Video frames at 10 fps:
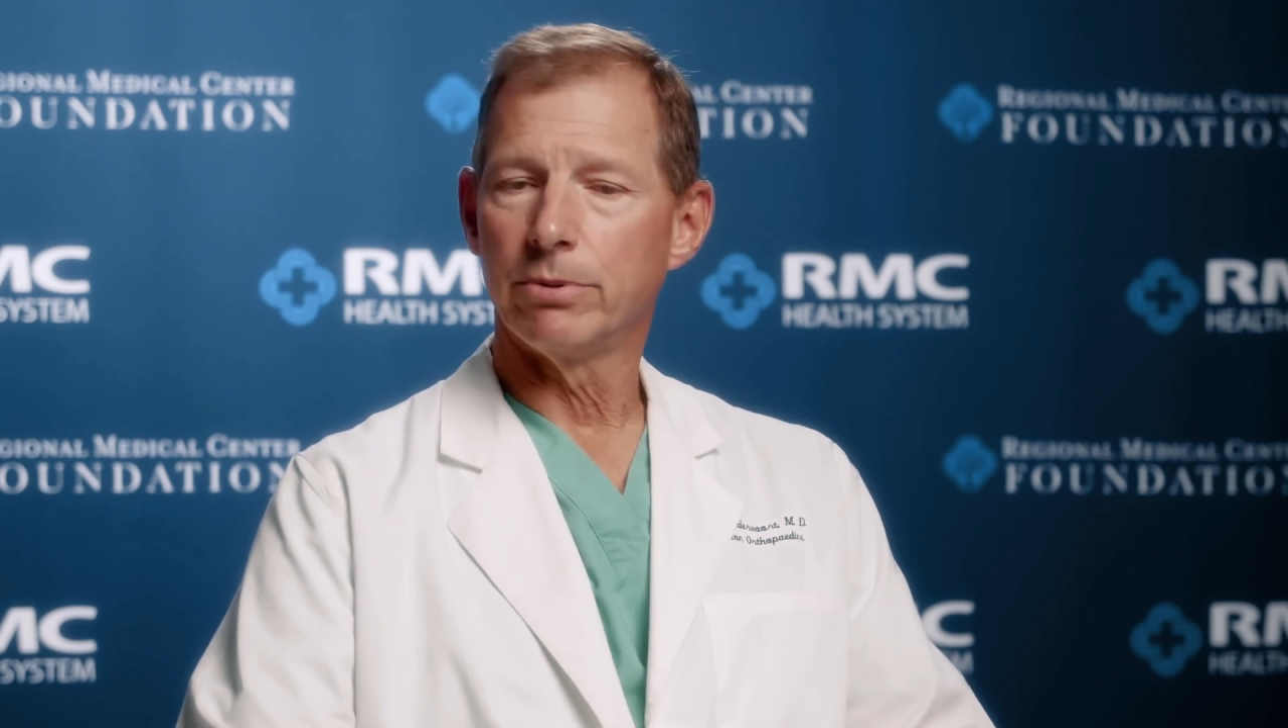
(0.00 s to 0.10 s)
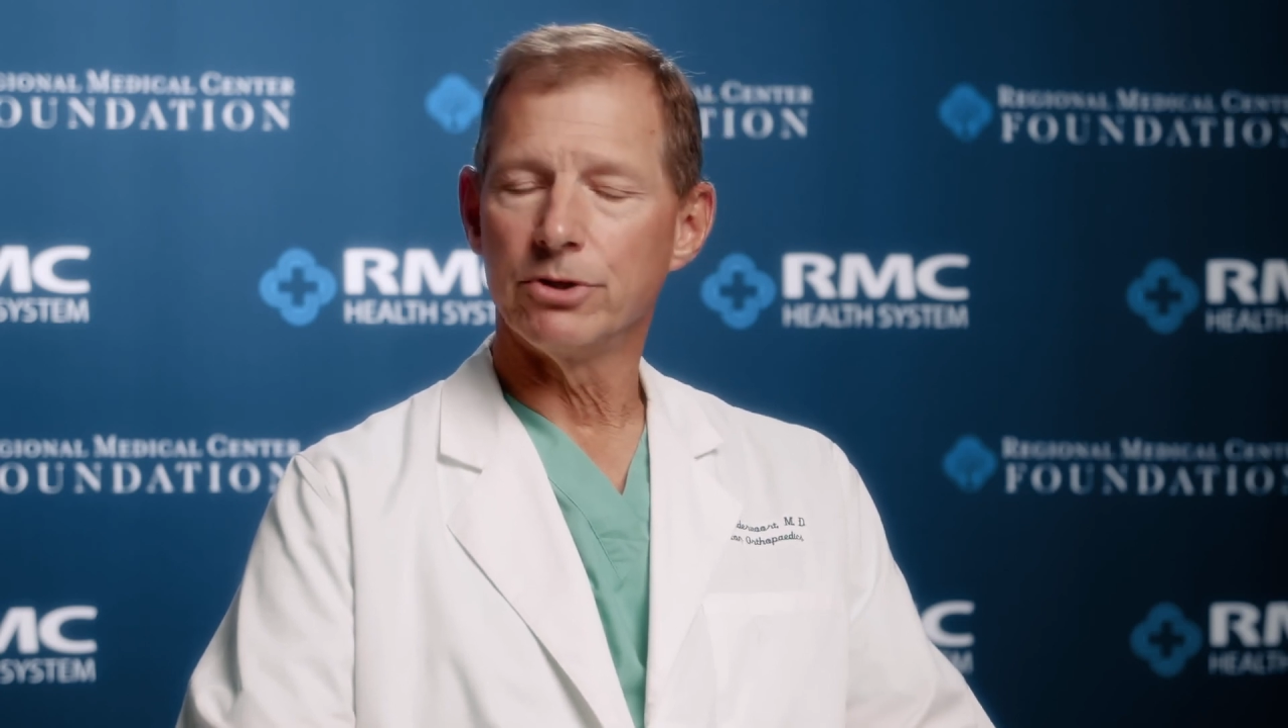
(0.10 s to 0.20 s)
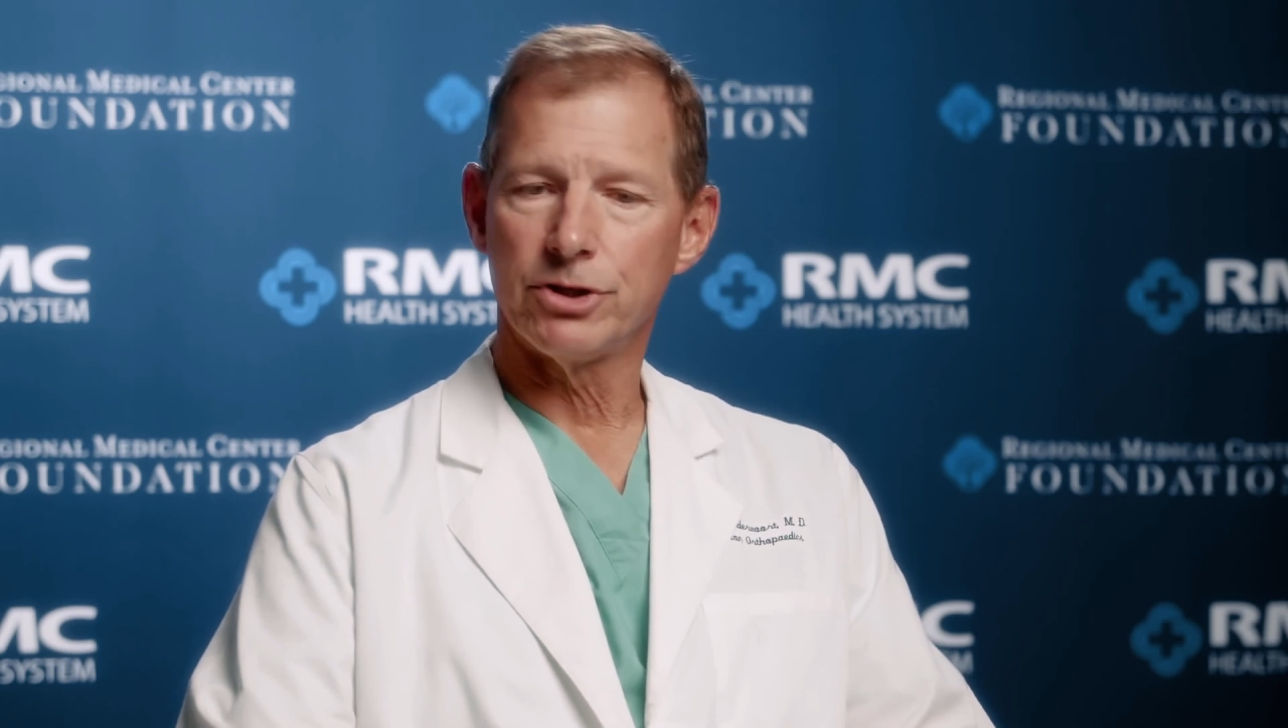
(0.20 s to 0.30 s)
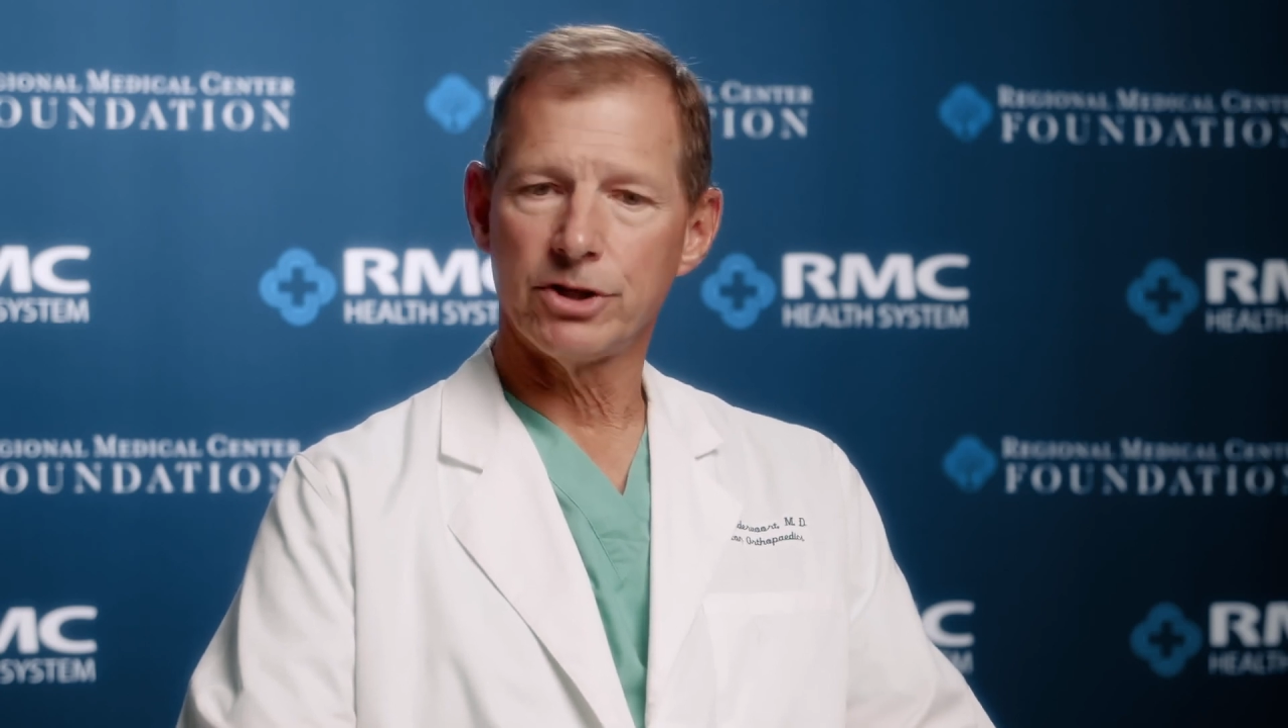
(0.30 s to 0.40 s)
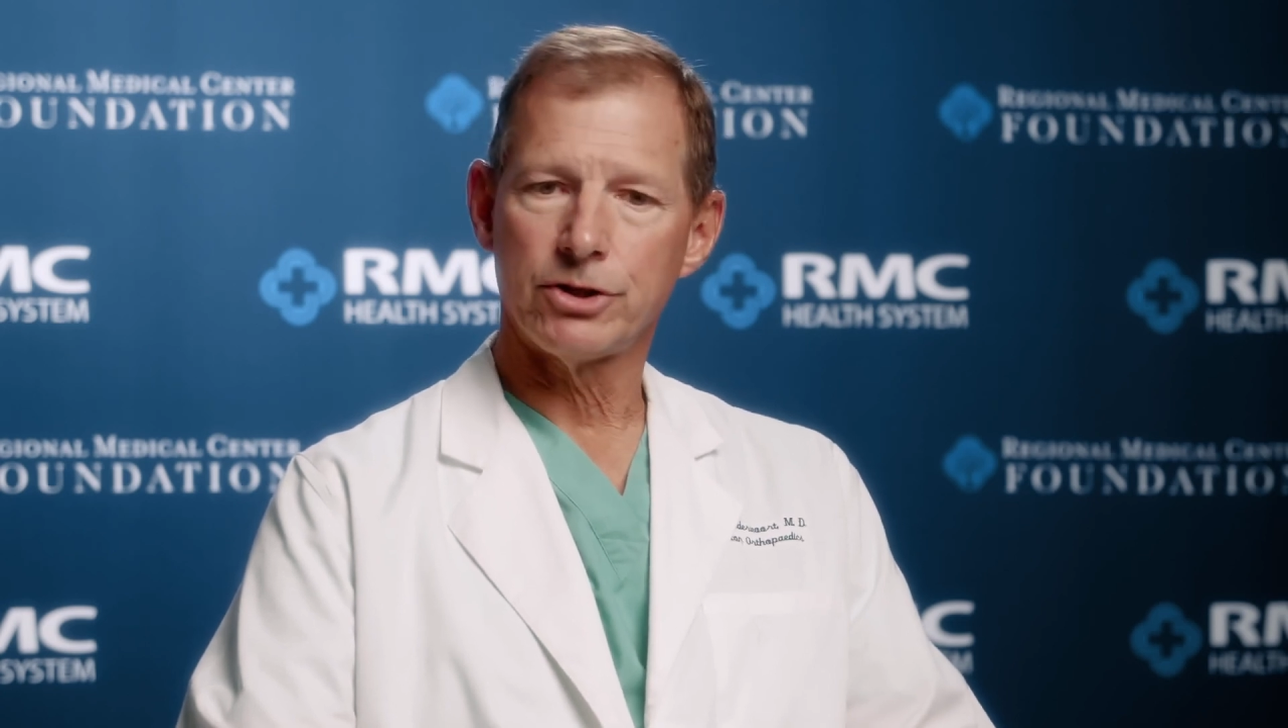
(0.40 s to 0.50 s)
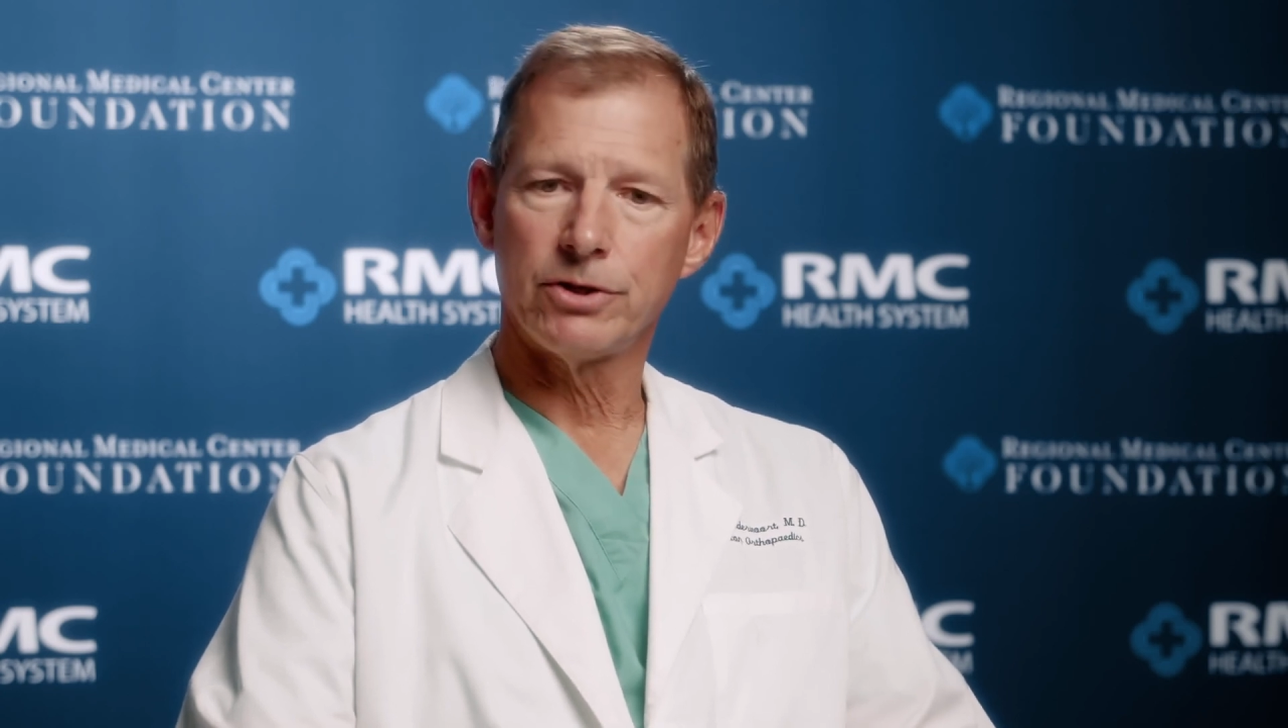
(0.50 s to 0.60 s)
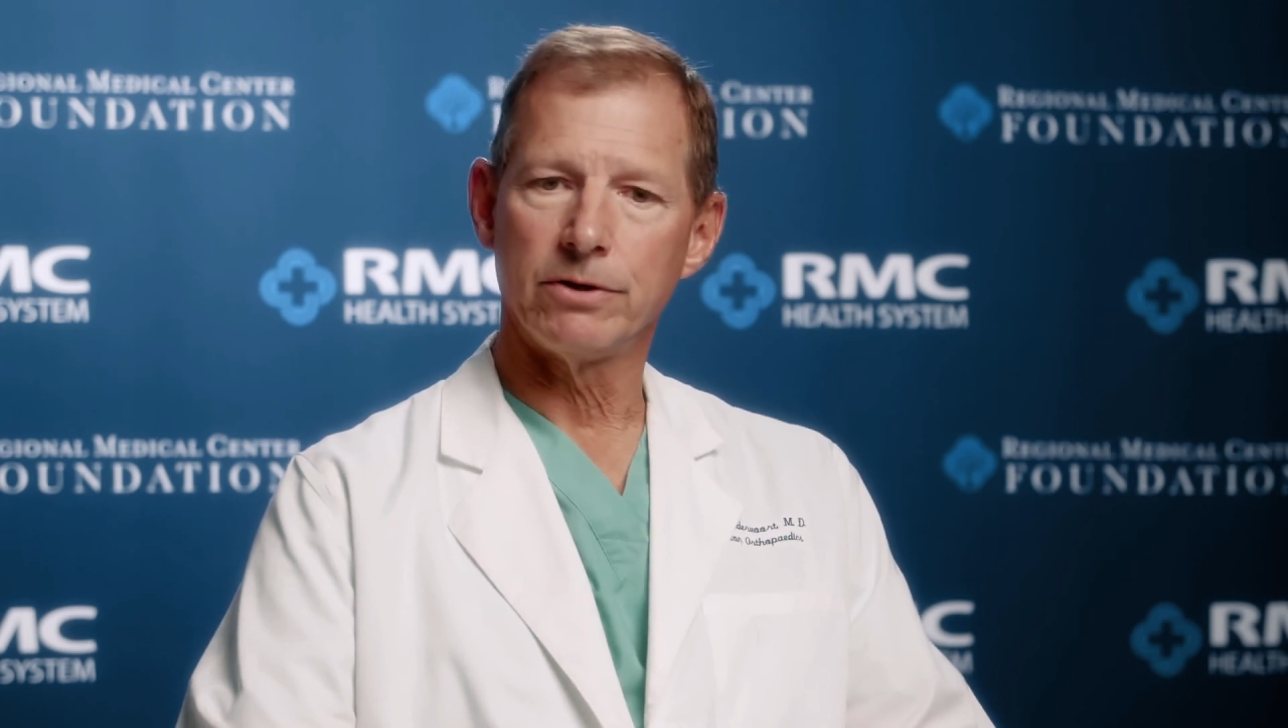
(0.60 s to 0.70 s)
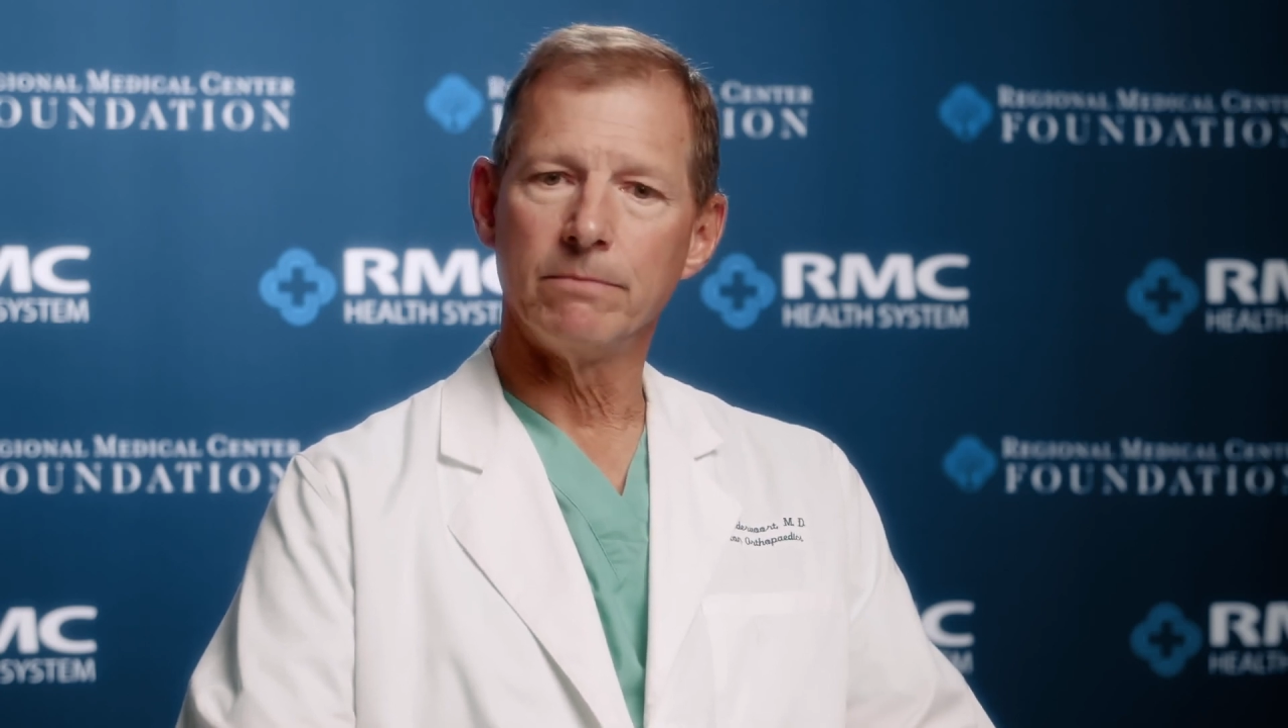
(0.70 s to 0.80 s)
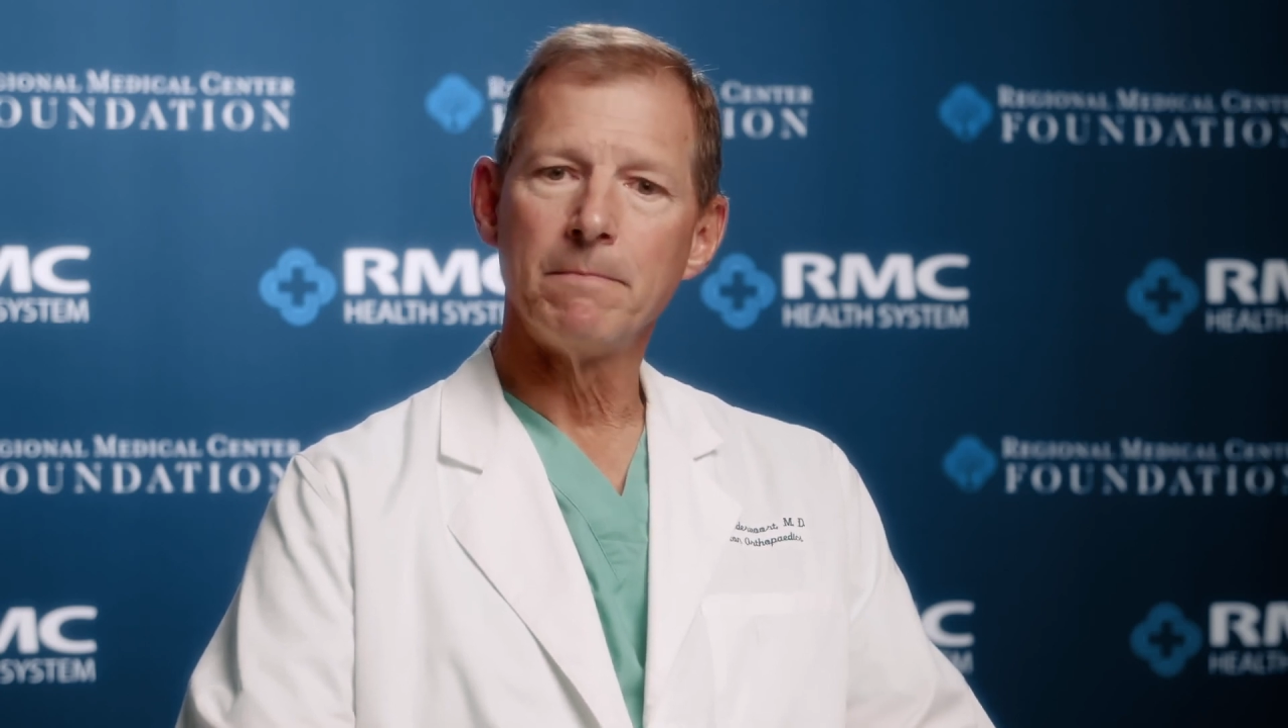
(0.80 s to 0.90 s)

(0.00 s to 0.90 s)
position.